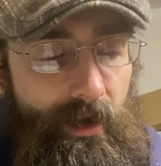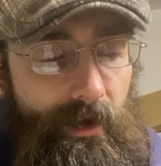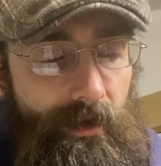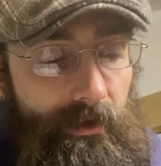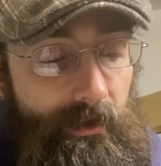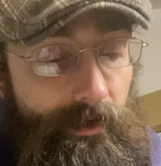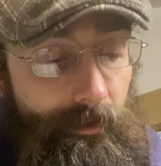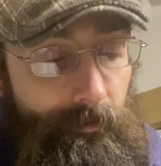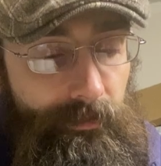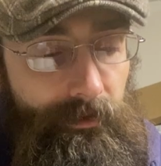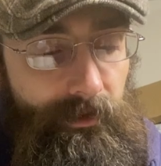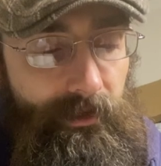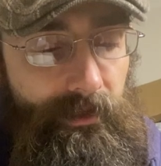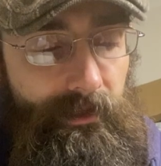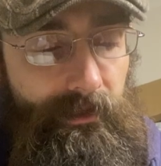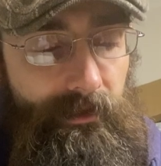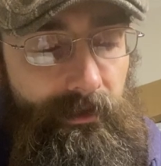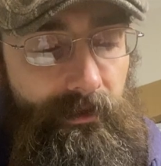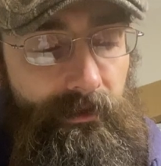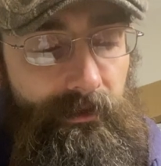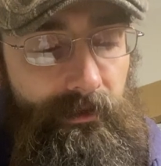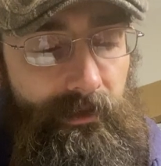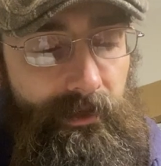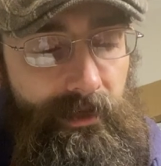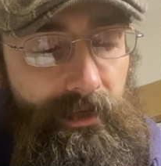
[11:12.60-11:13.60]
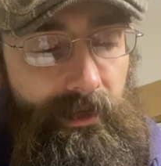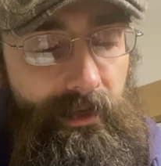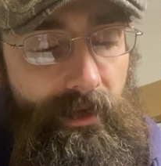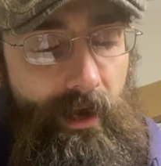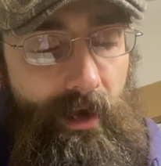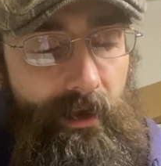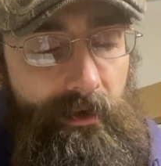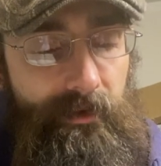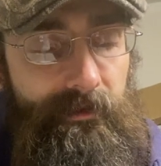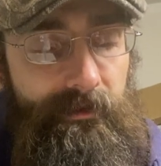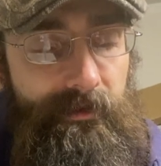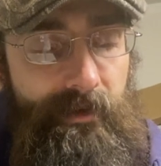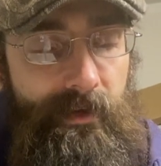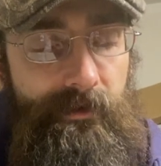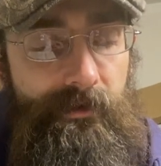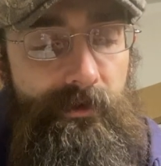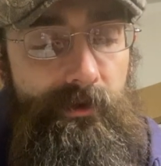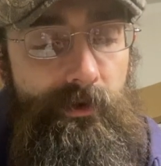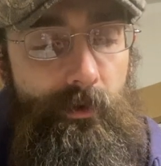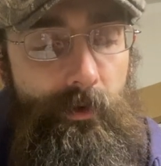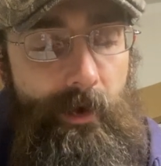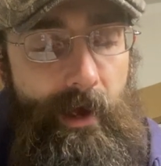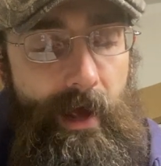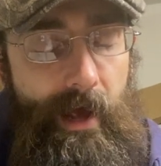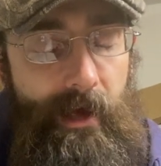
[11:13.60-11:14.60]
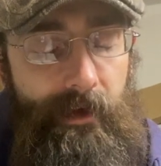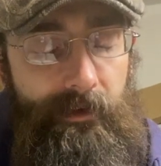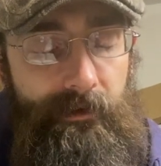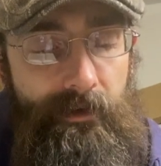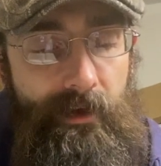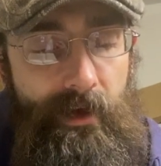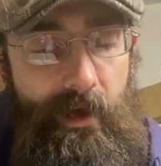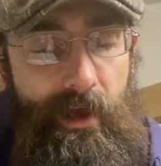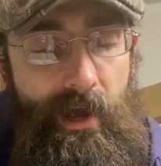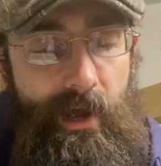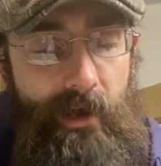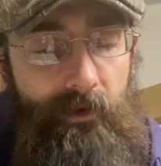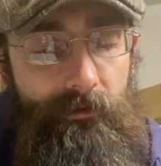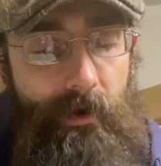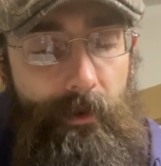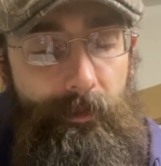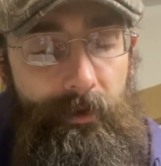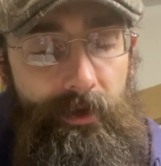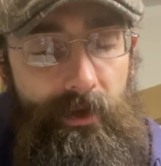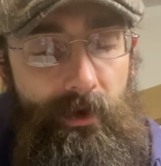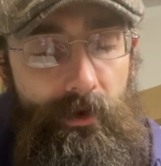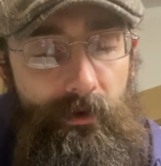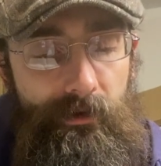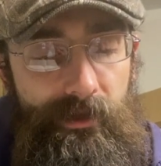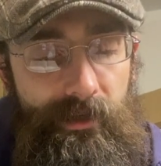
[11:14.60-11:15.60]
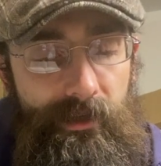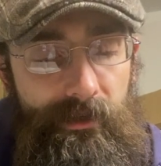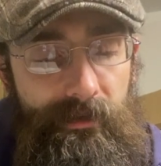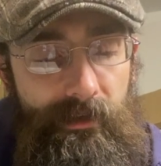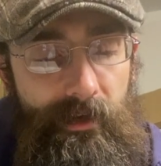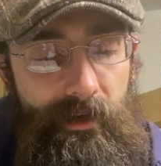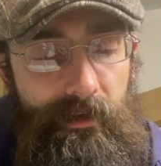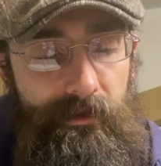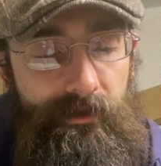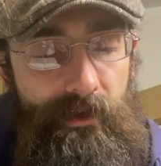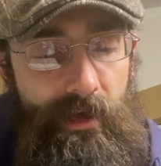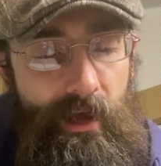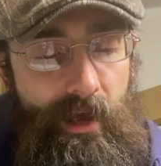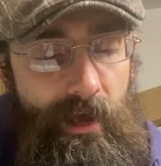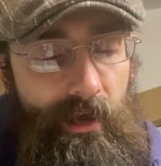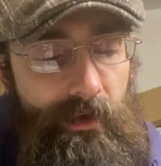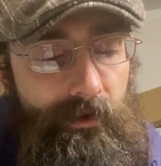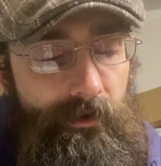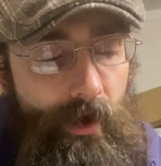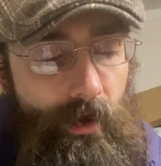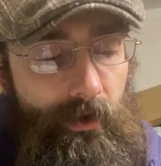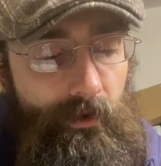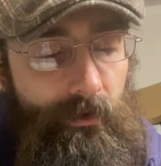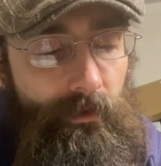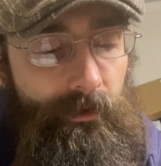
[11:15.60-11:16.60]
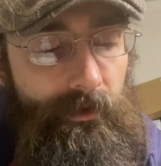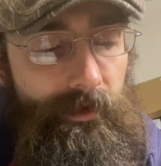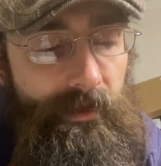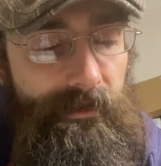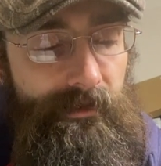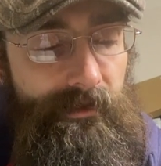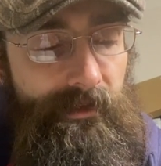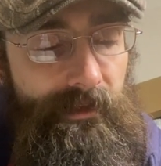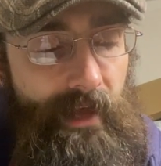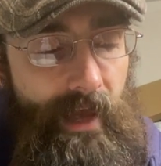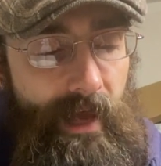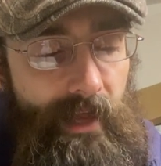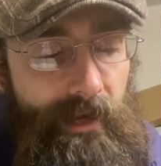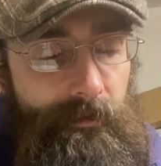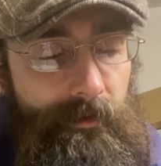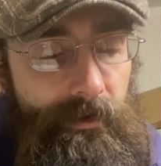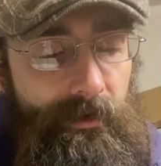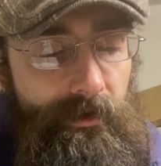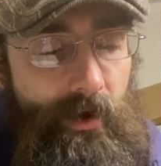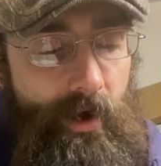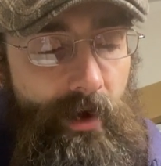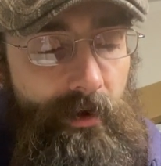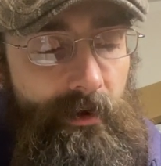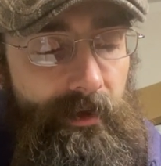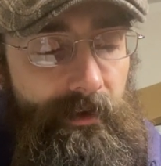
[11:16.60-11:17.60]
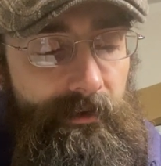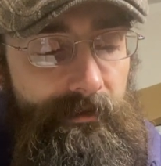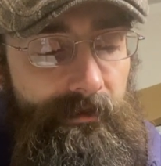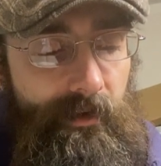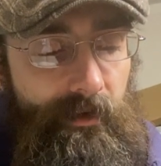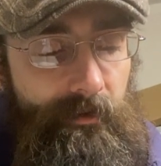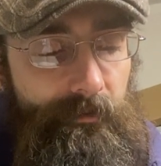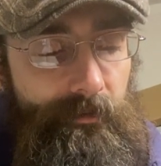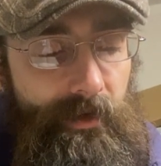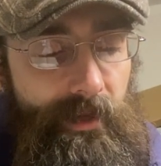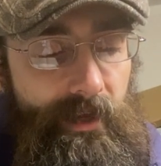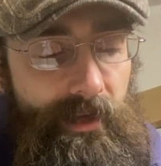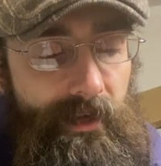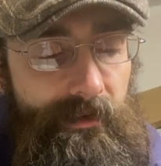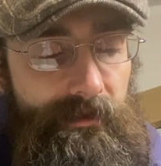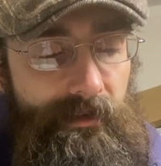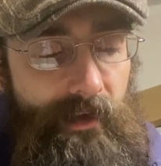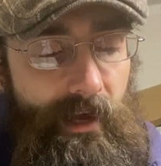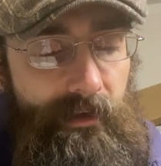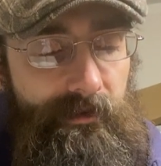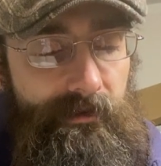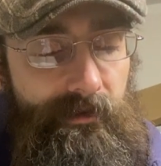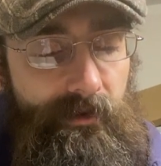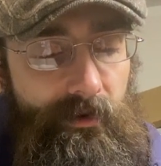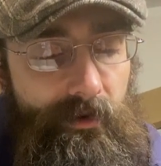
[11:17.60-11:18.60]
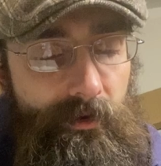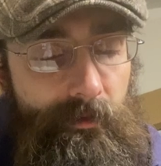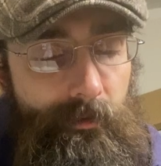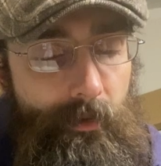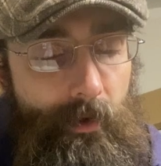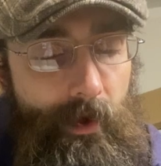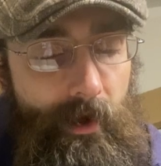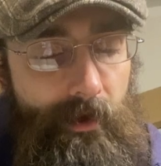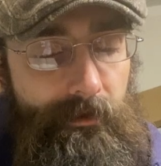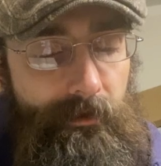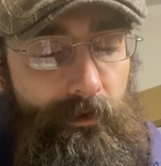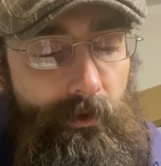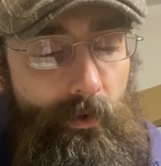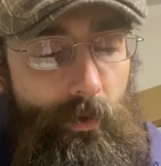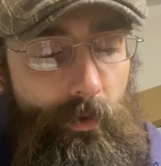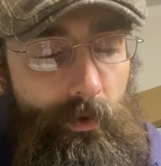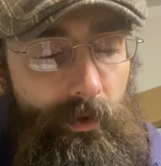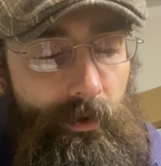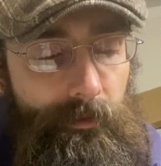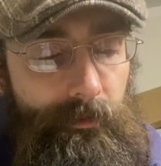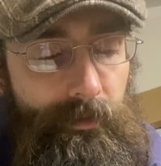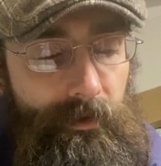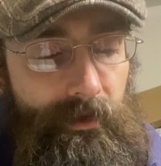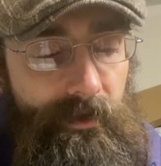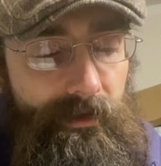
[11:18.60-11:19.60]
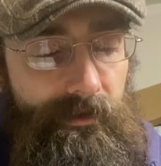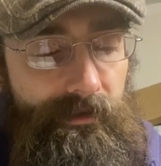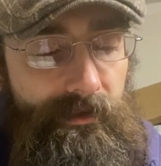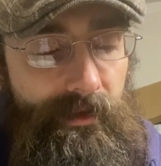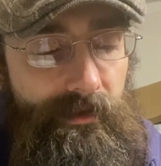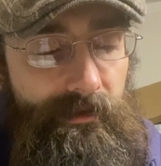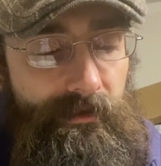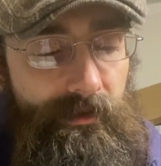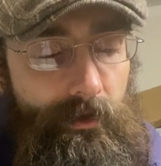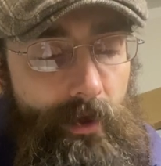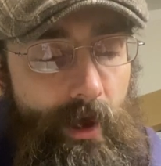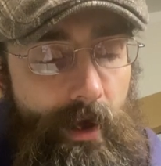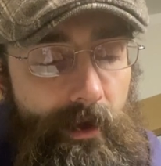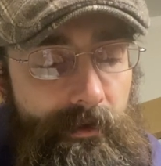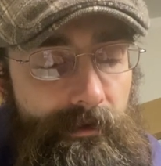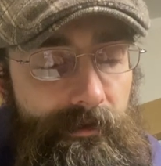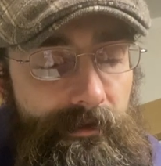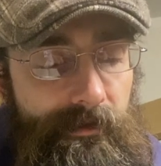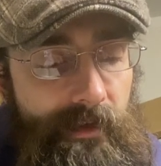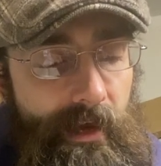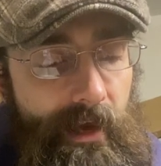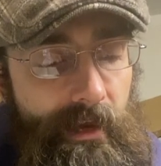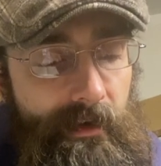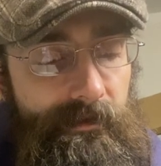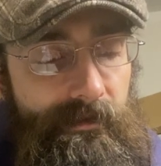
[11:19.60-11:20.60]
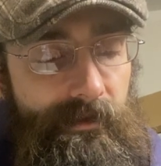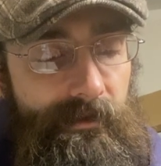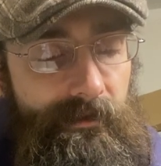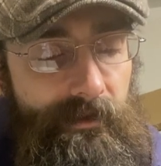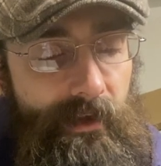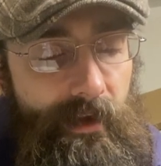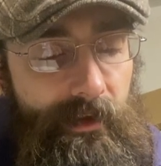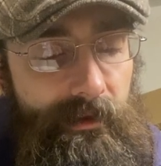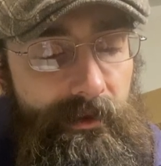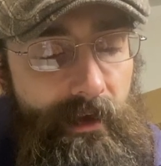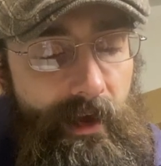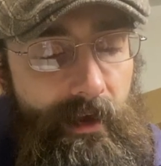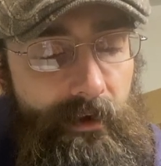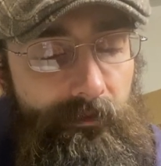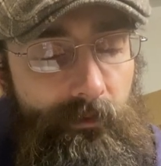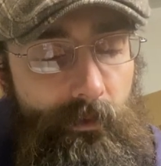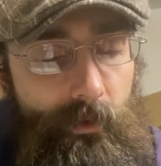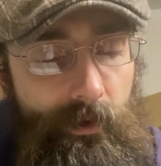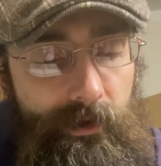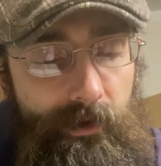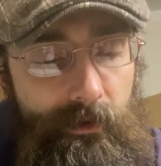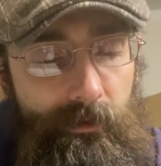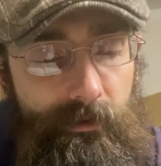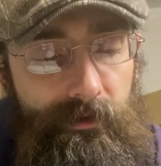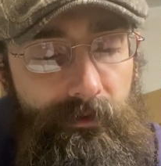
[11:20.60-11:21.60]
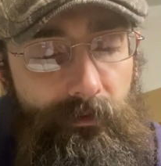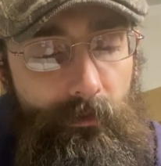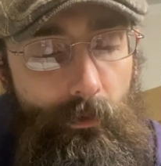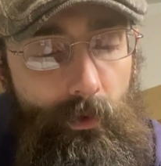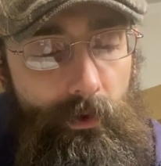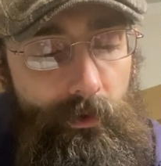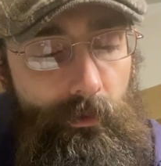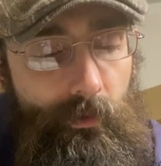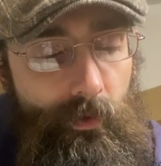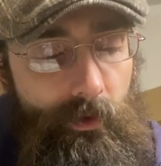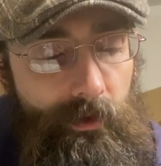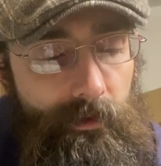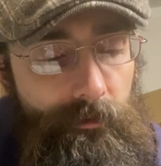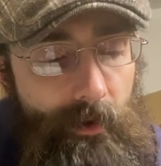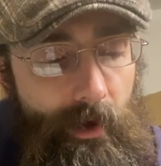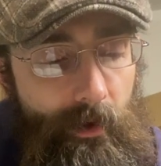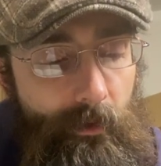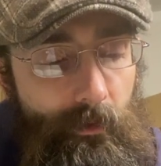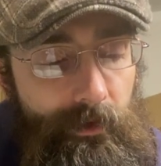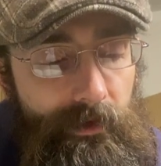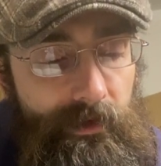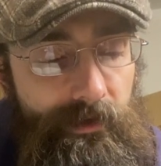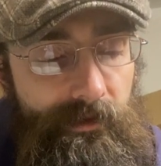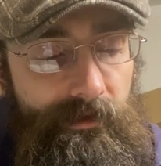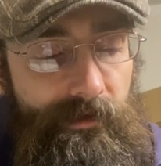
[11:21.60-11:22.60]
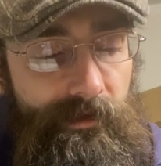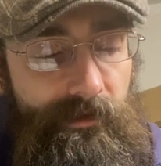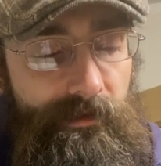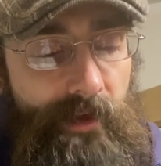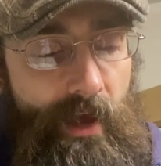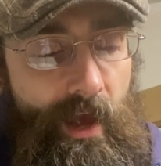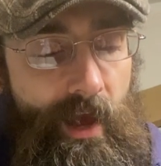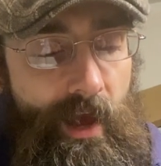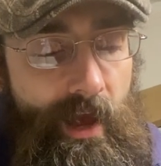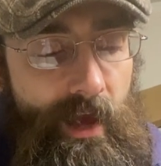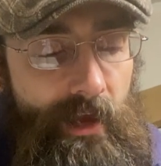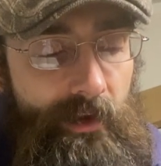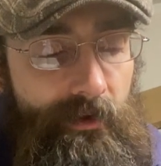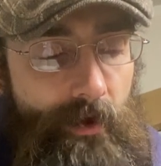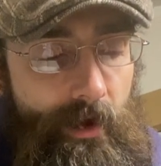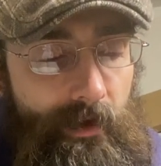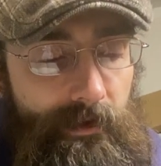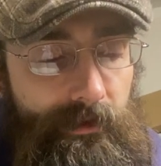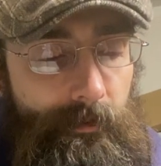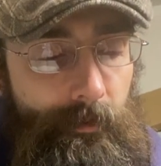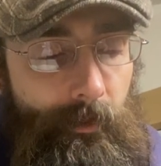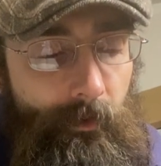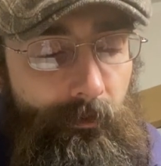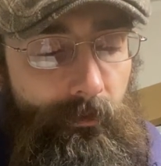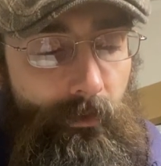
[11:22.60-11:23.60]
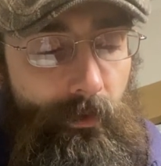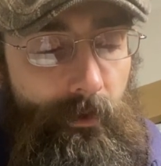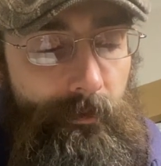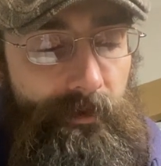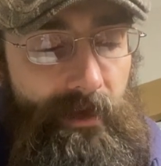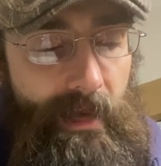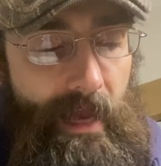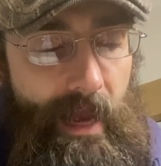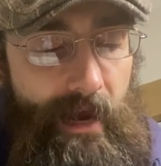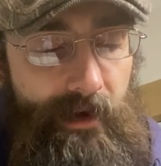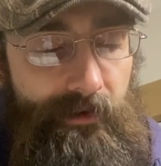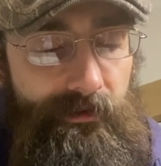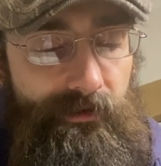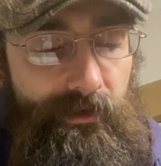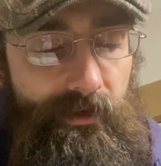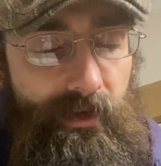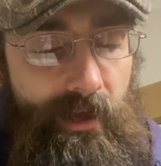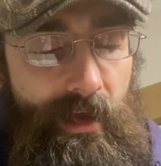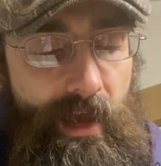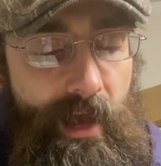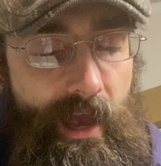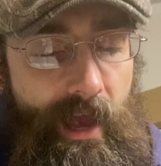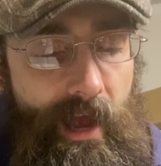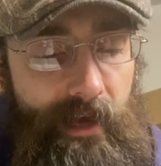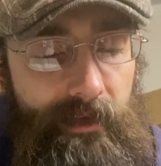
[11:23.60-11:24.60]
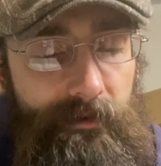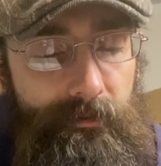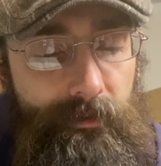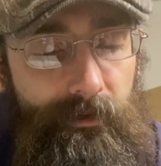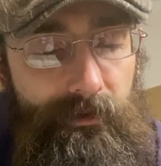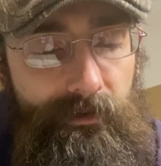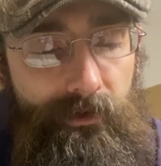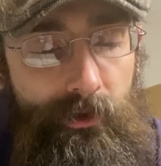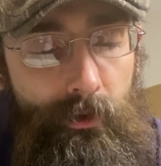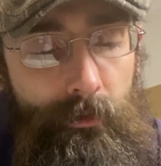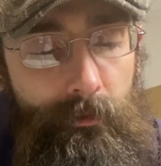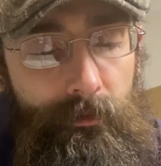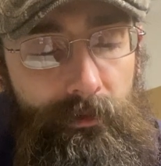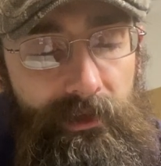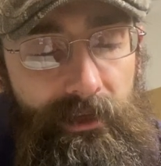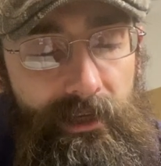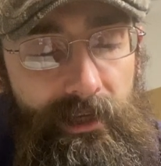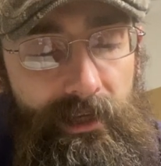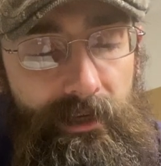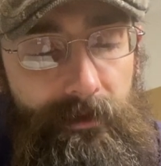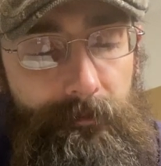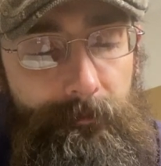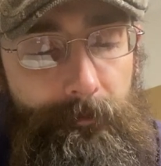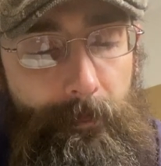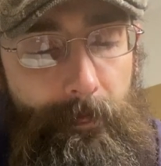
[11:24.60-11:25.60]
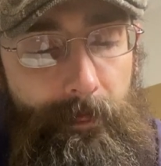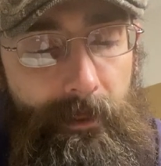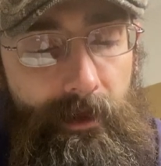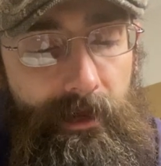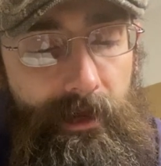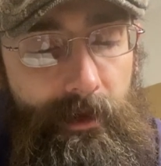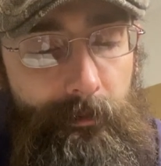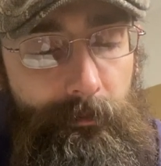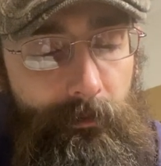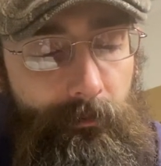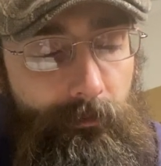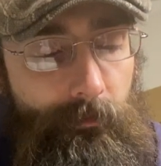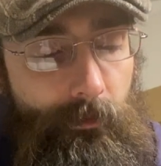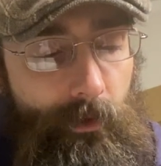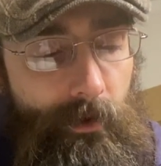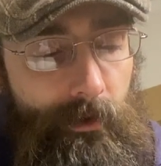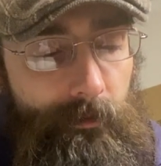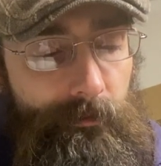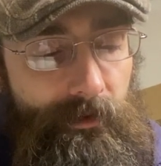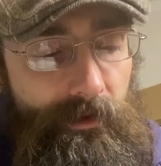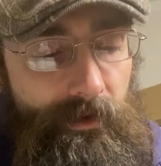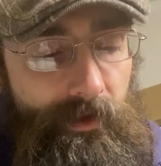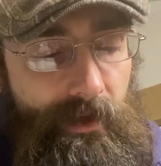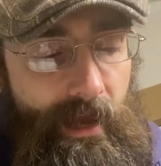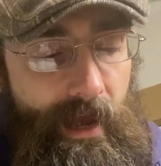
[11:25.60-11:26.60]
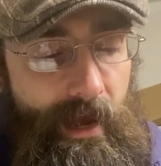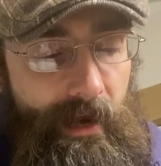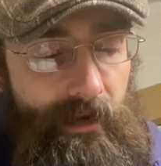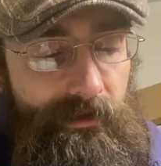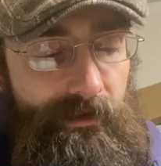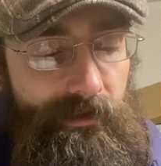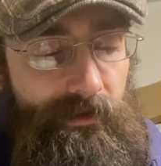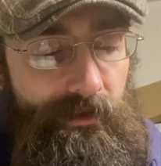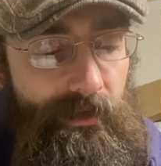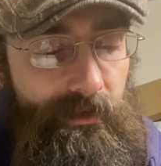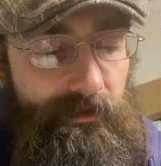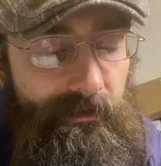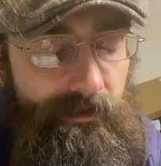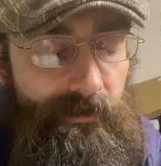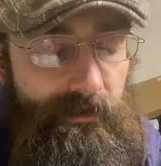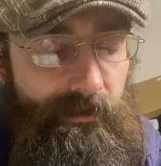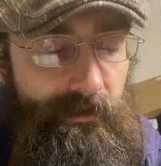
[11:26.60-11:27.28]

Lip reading: completely unintentional act. Rabbi Yoshi says, not only is an enemy not exiled, but he is executed by the court, because his halakhic status is like that of one who is forewarned by witnesses not to perform the action, as presumably he performed the action